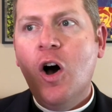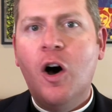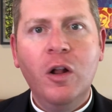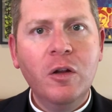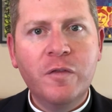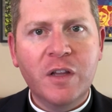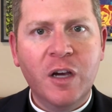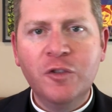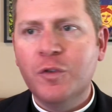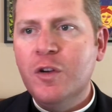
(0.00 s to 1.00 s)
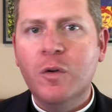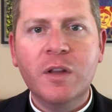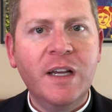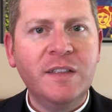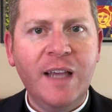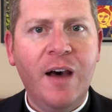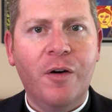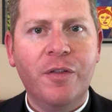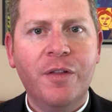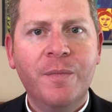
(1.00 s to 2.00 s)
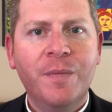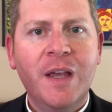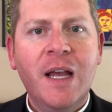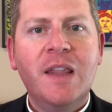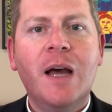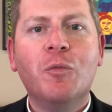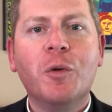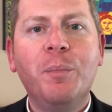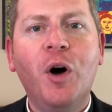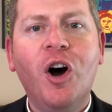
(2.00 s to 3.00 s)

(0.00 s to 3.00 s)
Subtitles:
all over the country, north and south, that were